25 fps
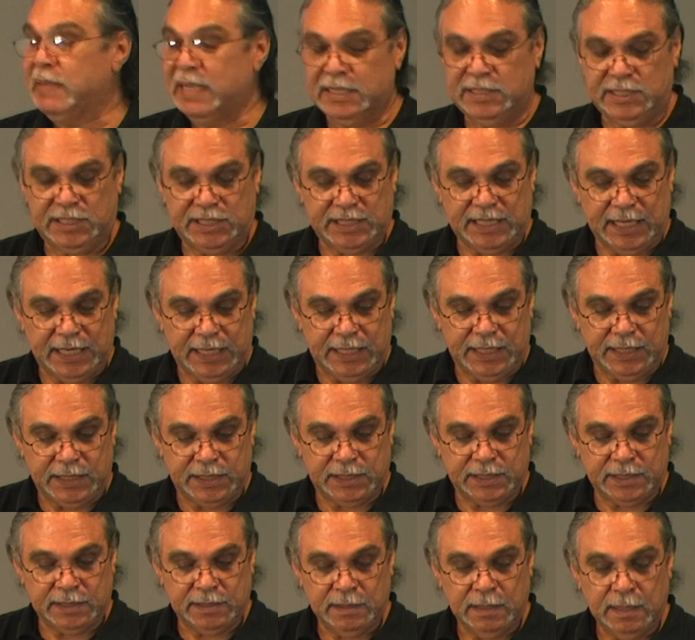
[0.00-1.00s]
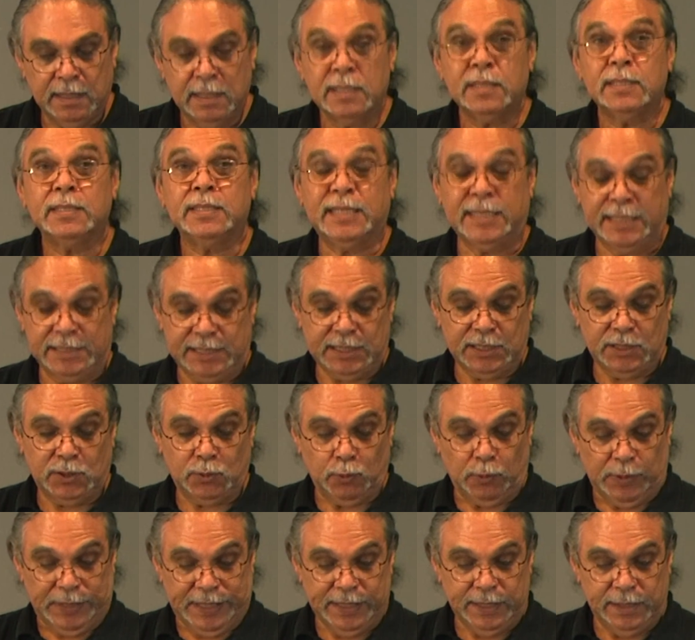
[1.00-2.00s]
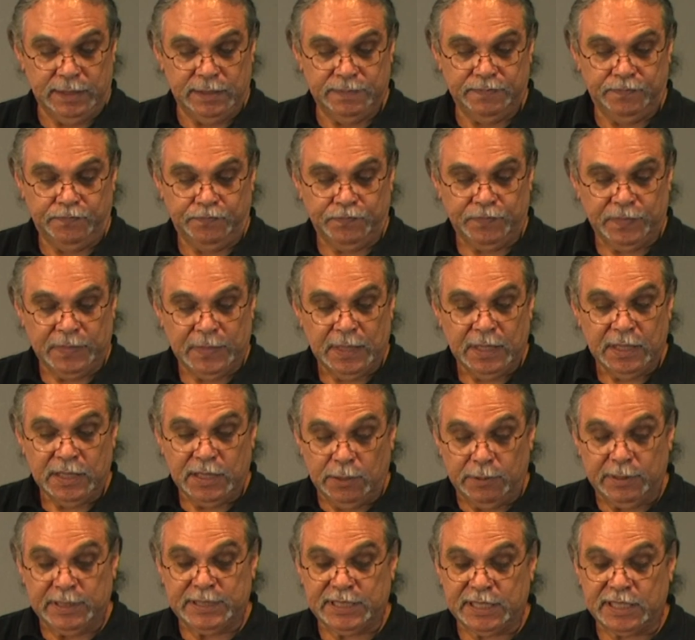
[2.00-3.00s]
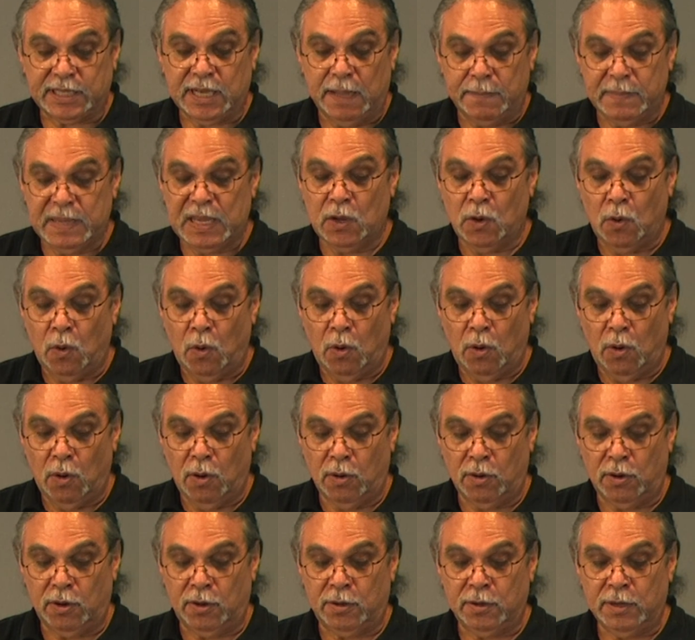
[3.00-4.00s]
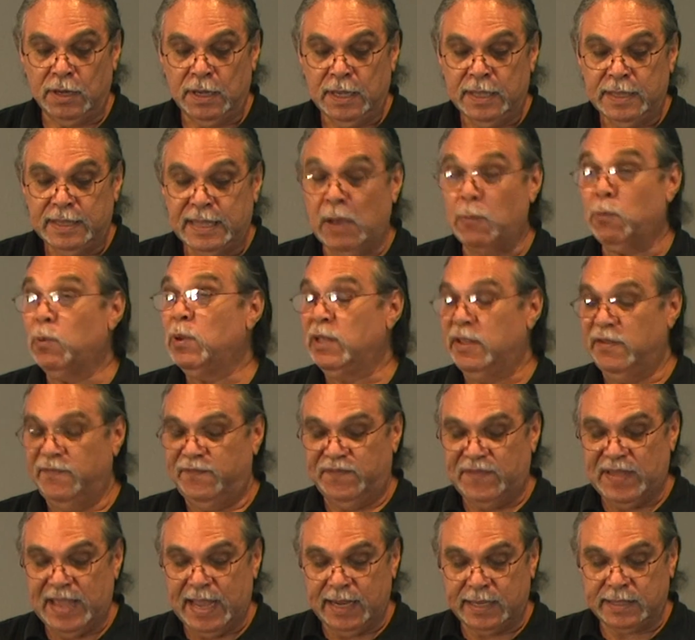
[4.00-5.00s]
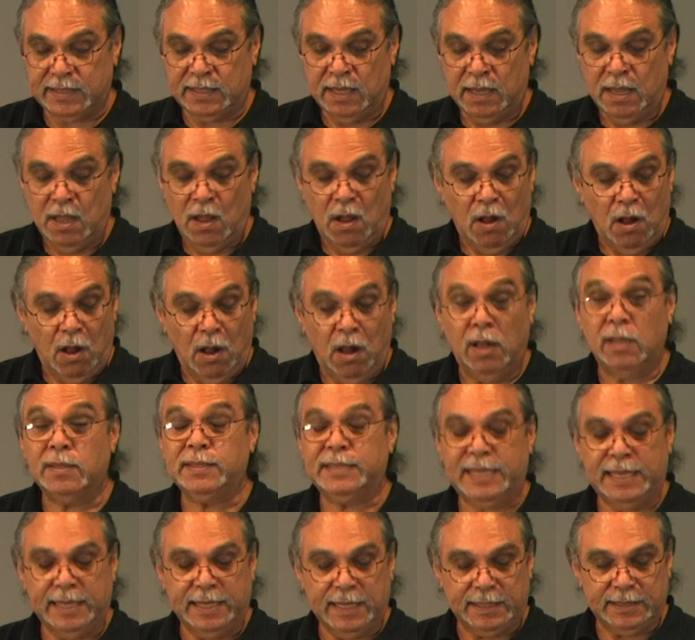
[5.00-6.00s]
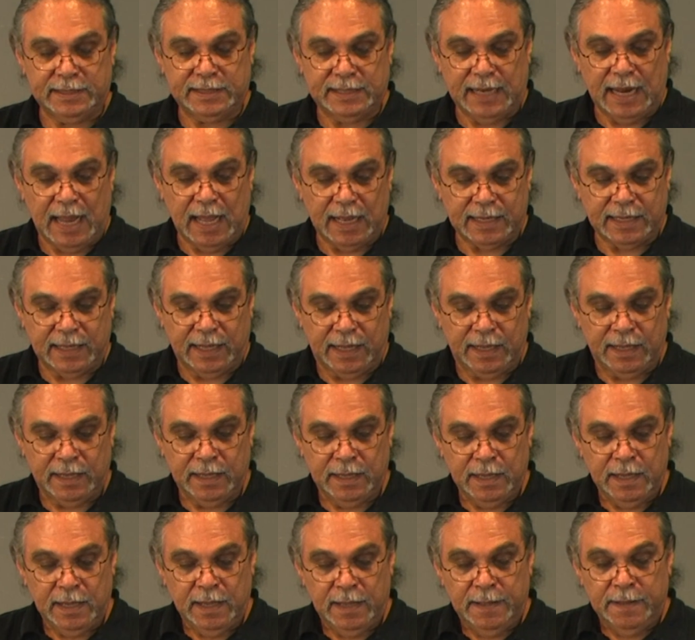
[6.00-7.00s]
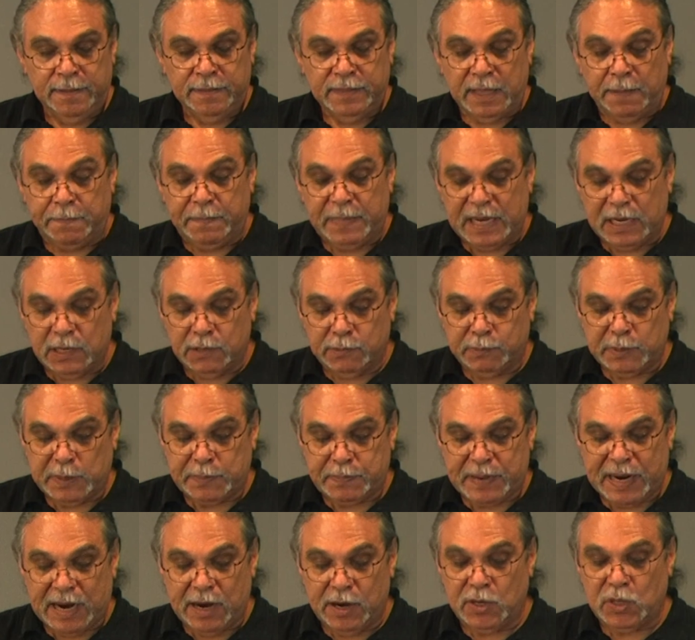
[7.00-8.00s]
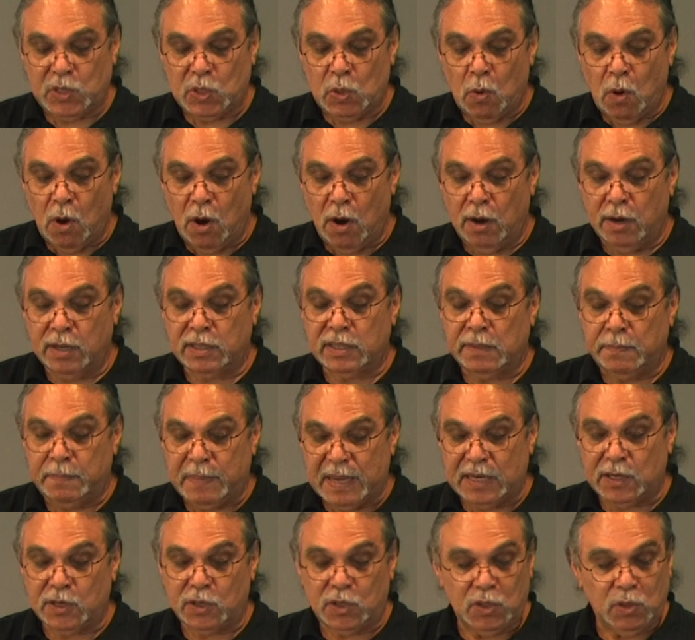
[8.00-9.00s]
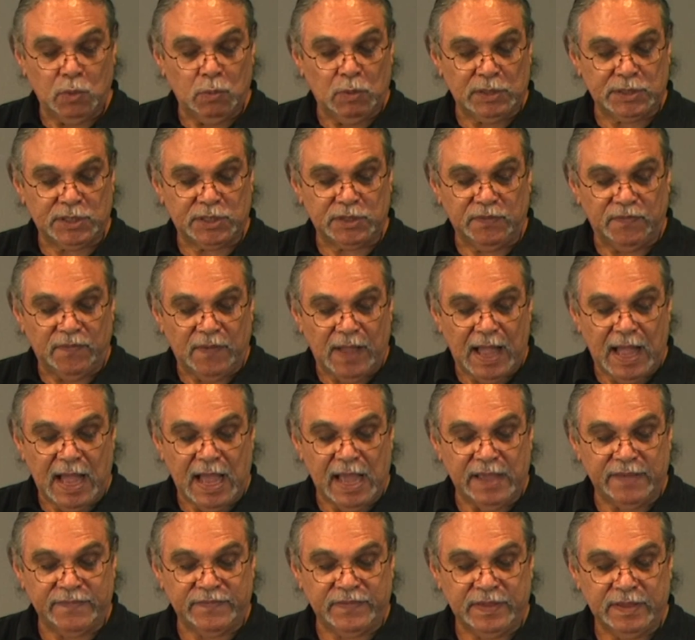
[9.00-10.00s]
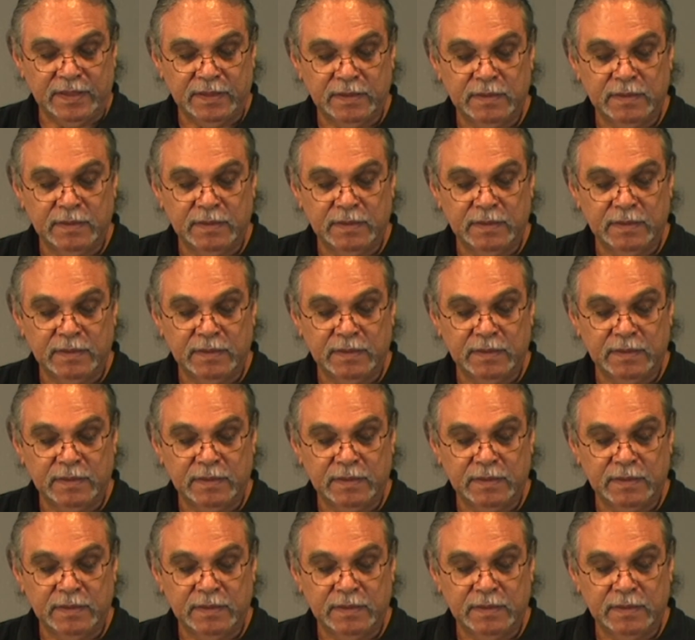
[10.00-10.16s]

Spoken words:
big cities. This is real. There is a coming horror that will affect all Nicanflaca. The better prepared you are, the better you will survive.